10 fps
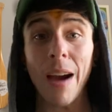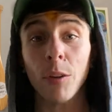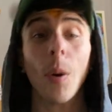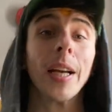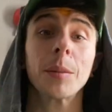
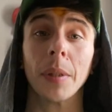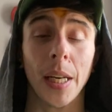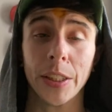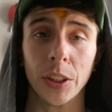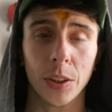no
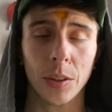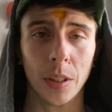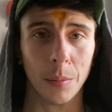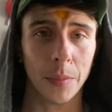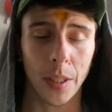explanation to
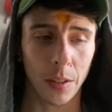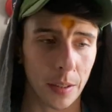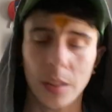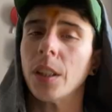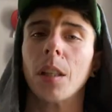them.
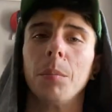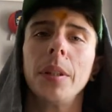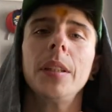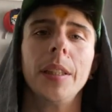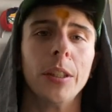It's a
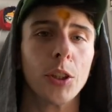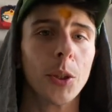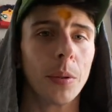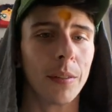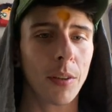completely
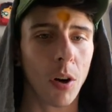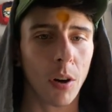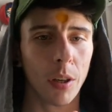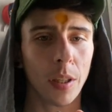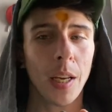intuitive
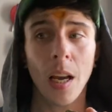card,